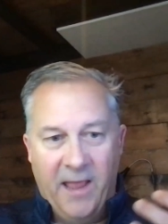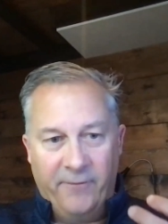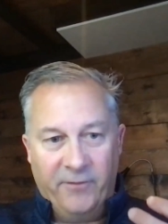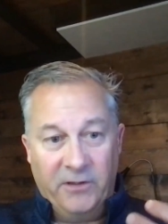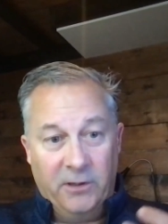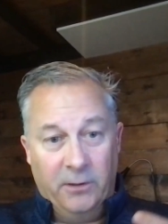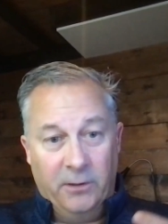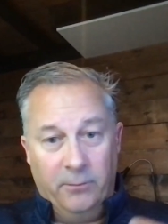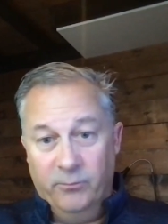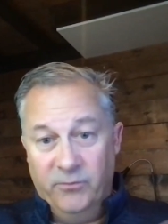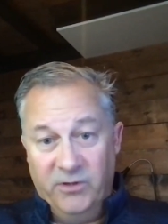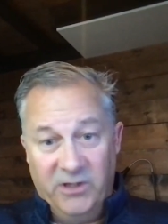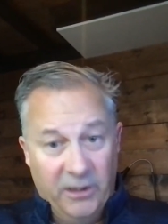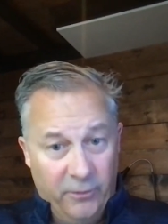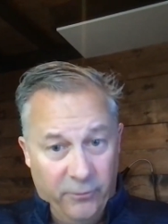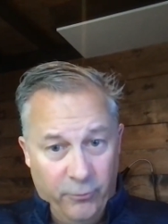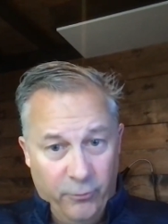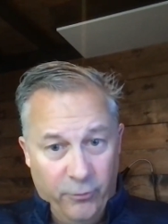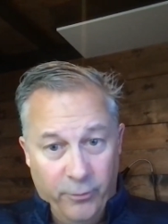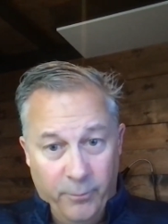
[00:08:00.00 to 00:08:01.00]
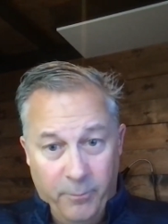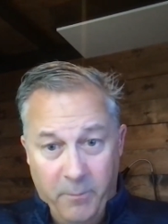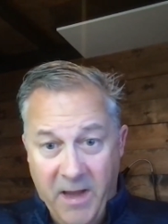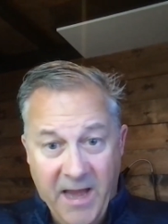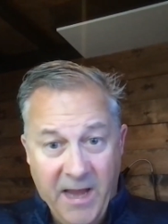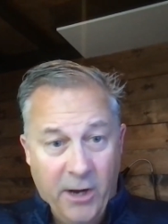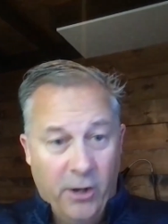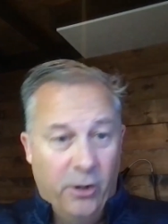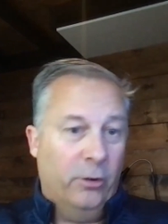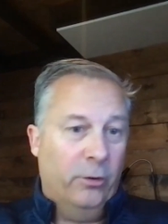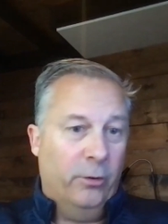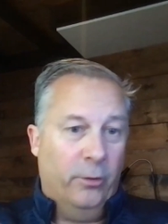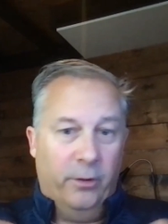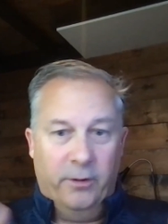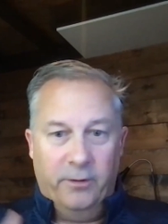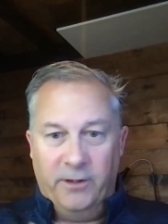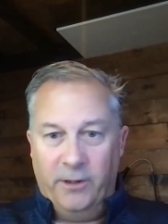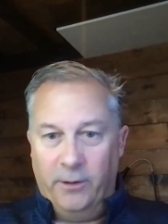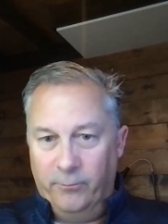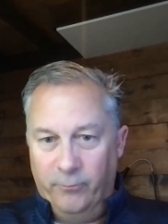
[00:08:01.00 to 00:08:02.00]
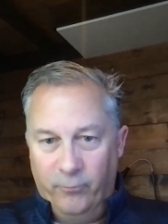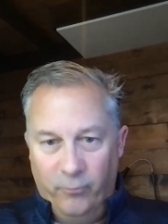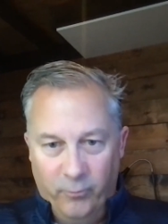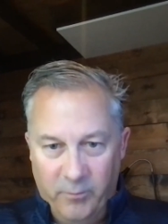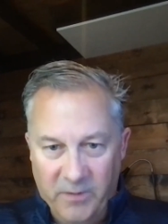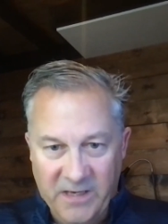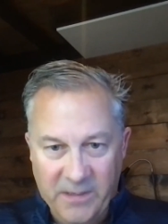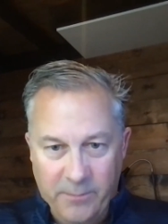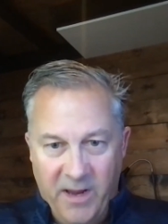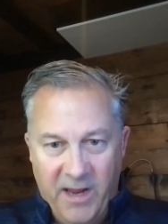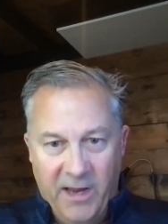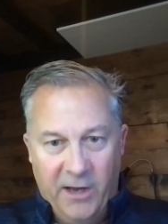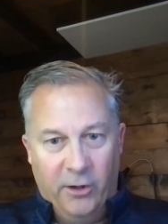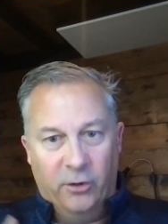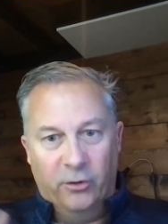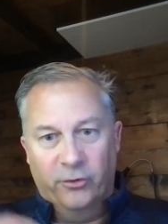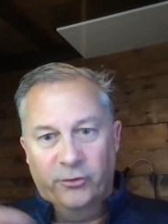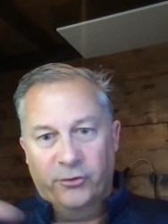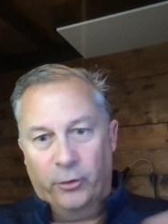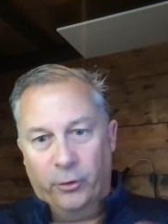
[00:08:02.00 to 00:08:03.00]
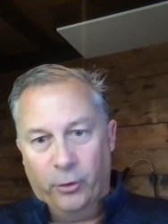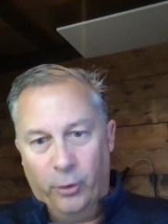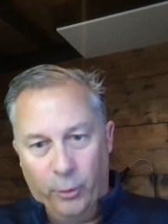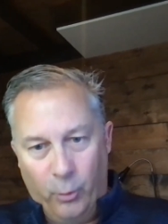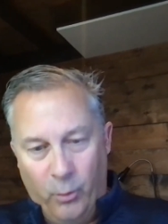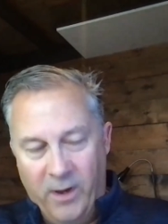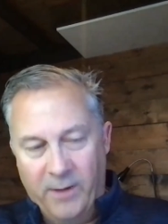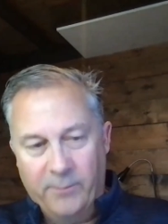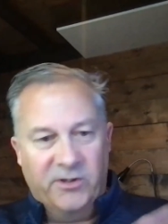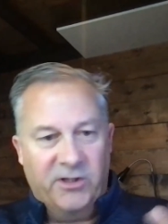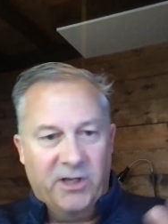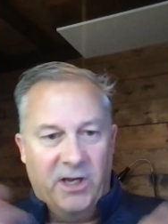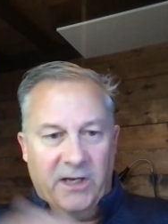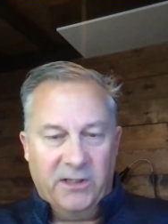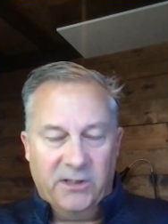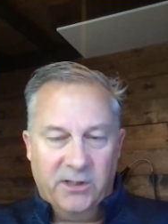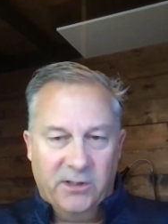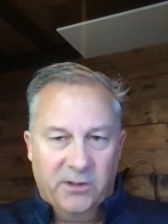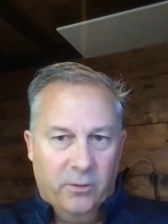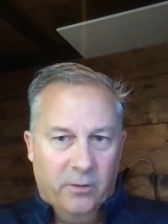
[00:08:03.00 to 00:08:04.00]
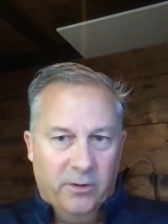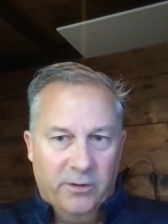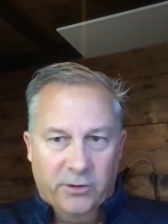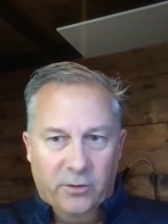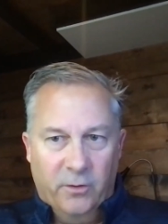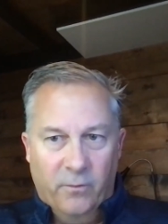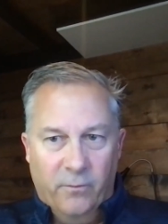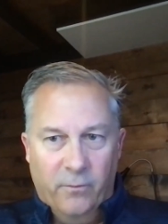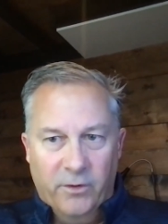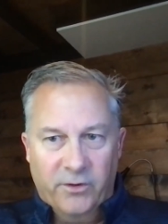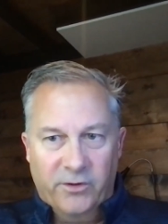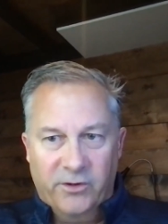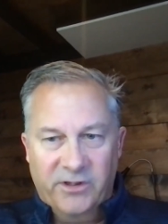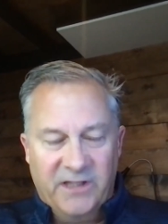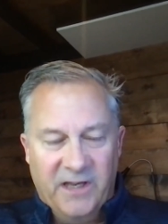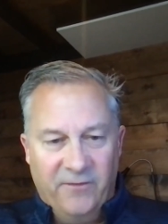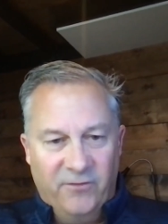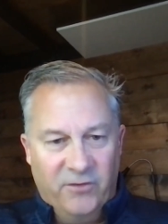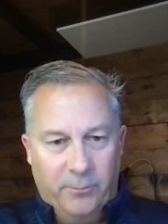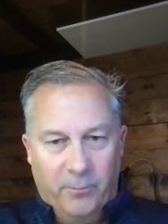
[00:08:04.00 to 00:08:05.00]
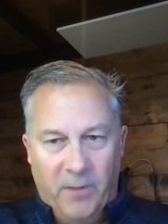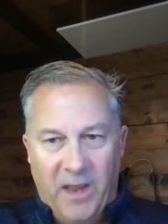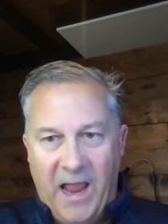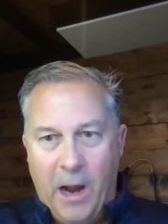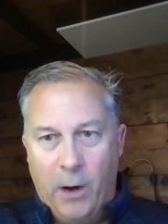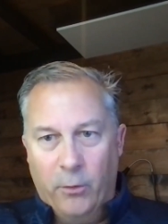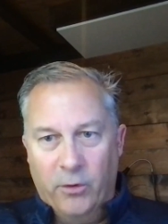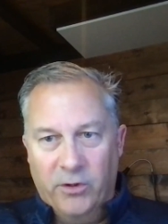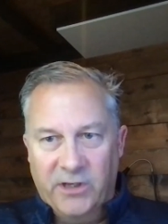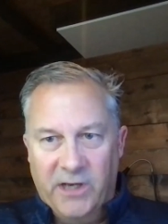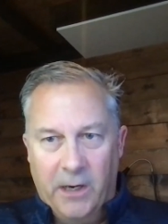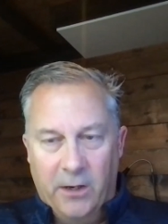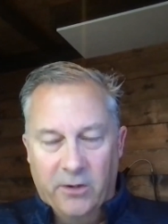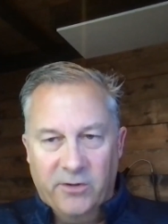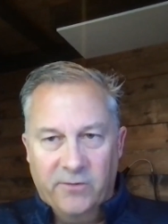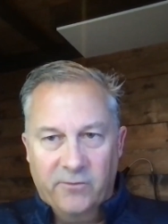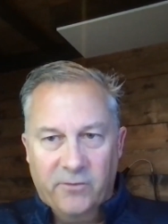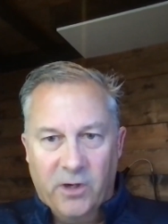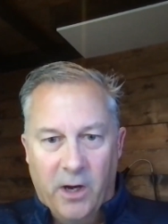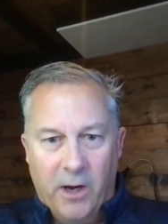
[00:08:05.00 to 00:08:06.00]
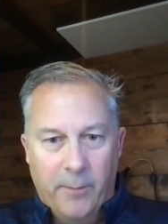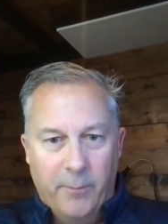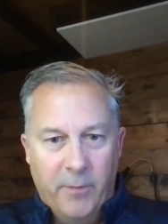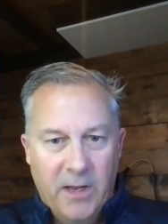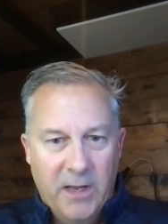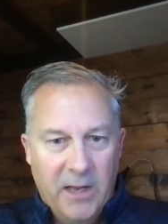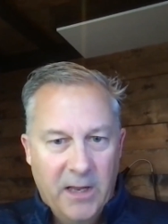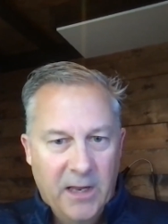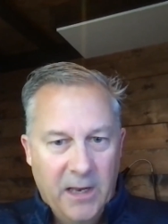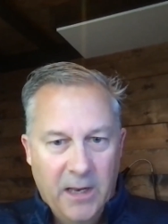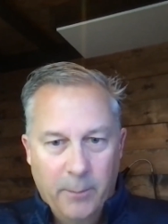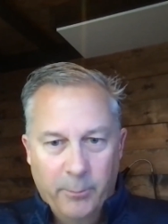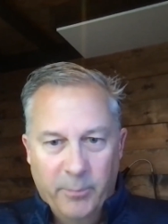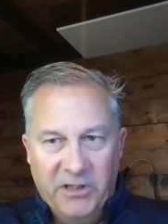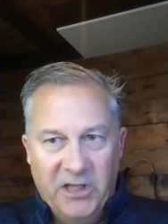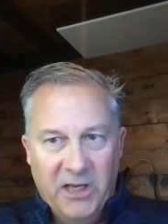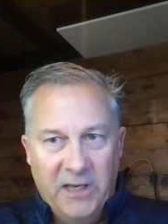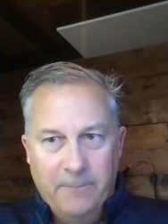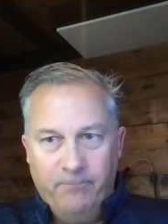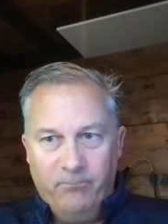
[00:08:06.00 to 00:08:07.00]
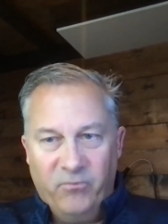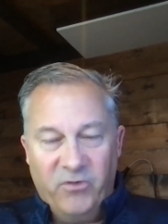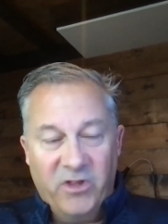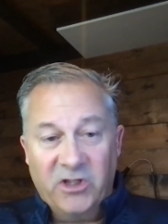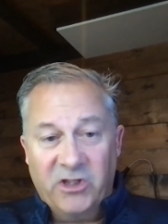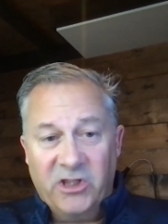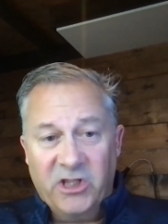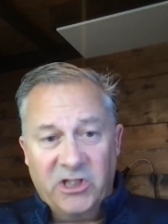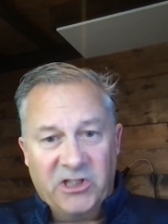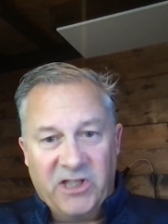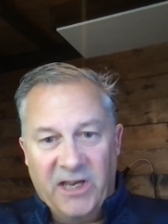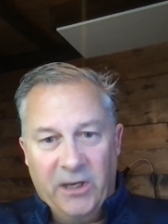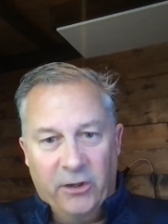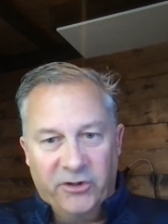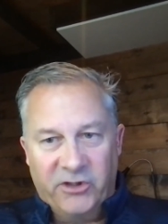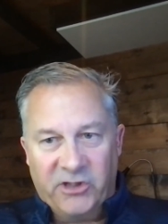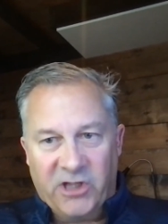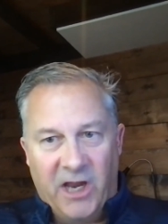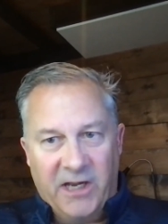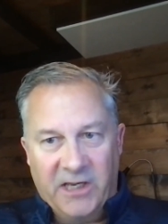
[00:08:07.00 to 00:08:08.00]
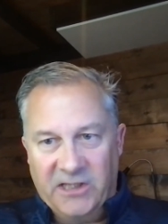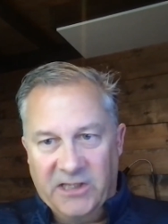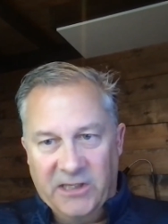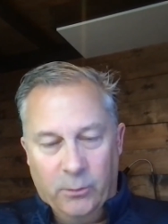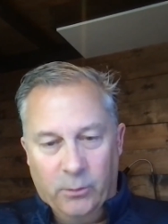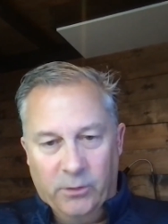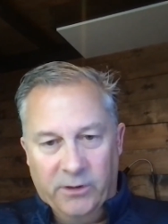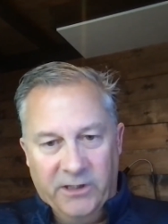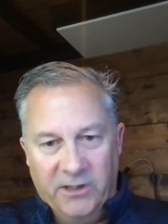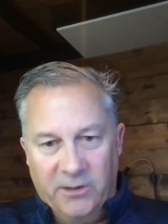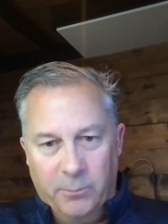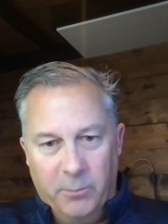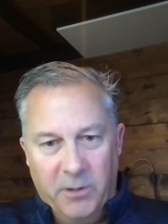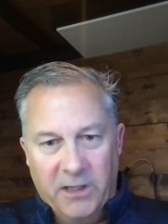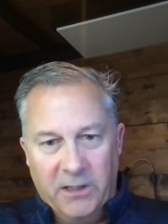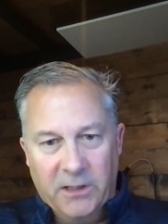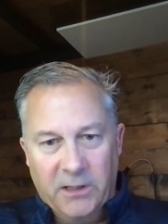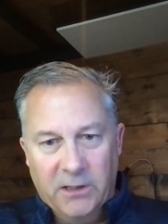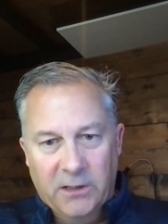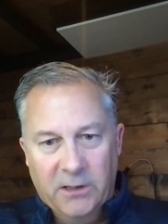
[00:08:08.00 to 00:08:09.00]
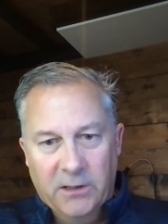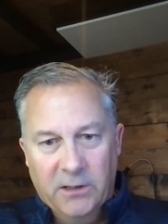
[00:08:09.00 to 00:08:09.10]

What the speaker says: having to dig through their mail or, emails or go to websites and so on and so forth. So it saves them hours and hours of time. But then the sales side is equally as big.